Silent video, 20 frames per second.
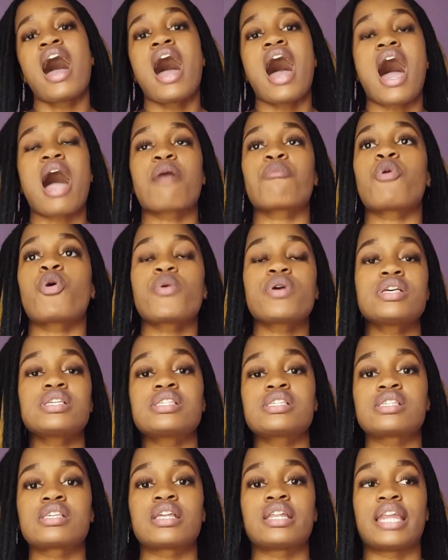I'm
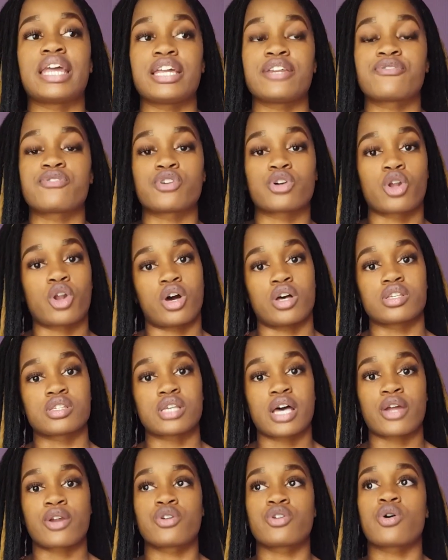always late for class.
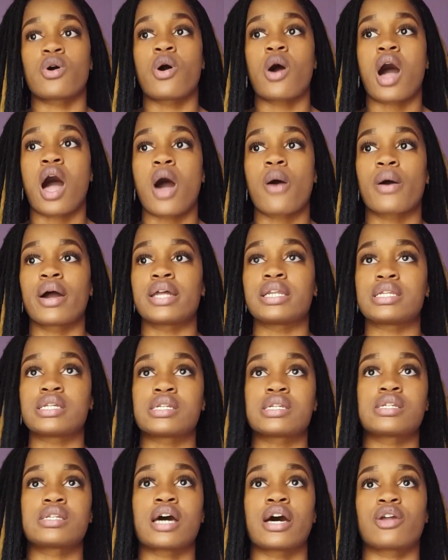I don't know how I did
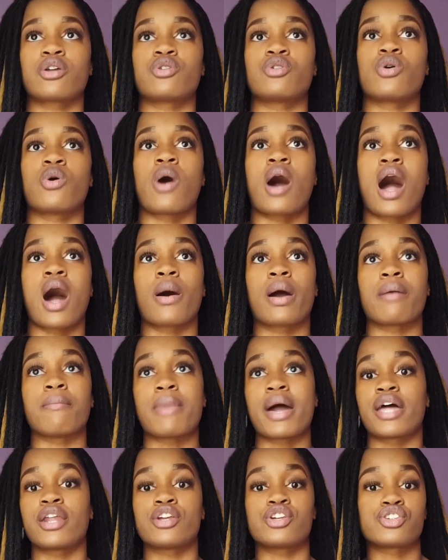it. I don't know how I
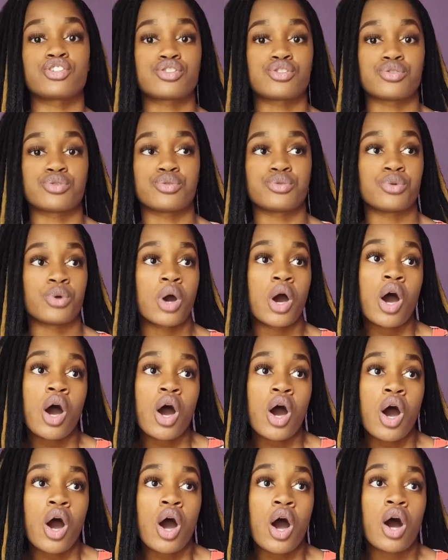managed to,
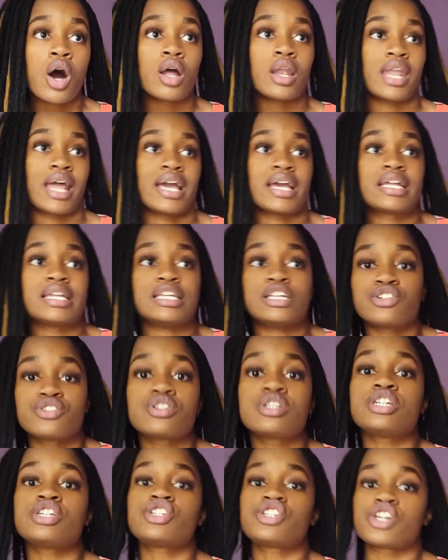like,
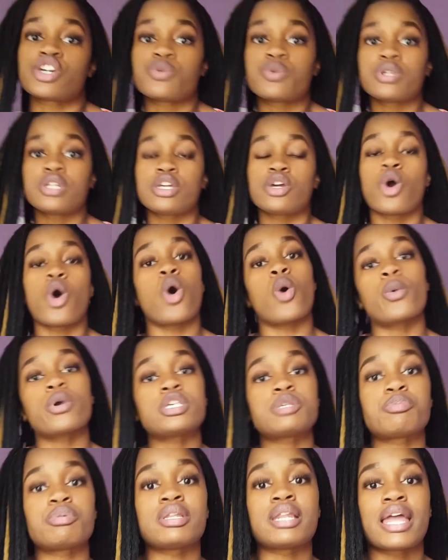literally genuinely
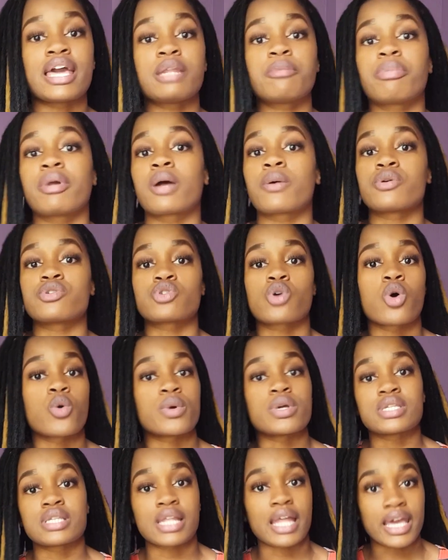always be late, but I was
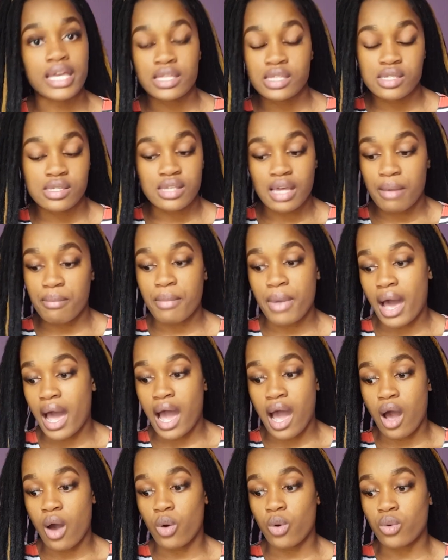always late.
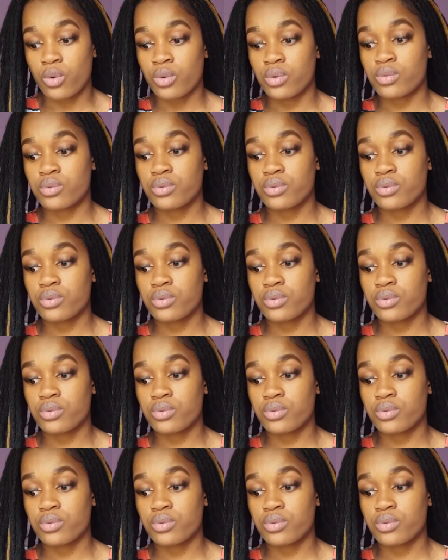Somehow